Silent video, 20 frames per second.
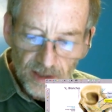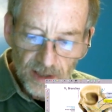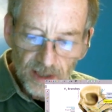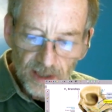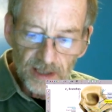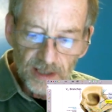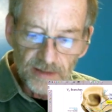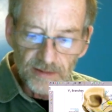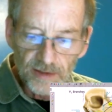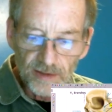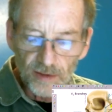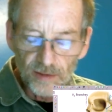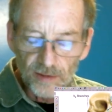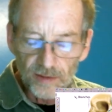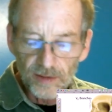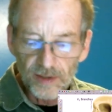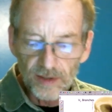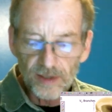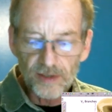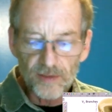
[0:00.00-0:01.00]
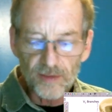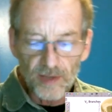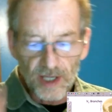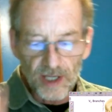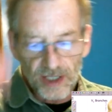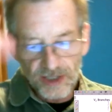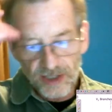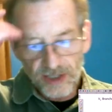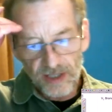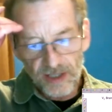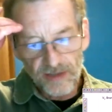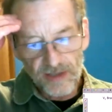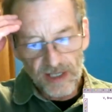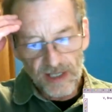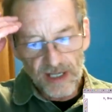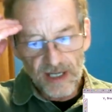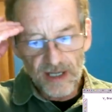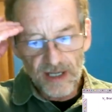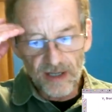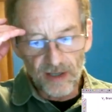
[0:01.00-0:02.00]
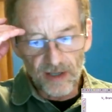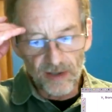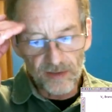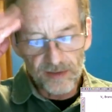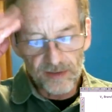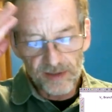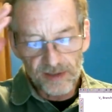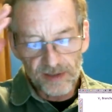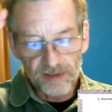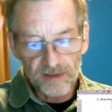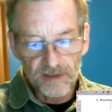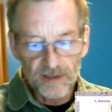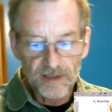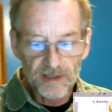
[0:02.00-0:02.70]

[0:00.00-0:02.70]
And note the direction of the arrows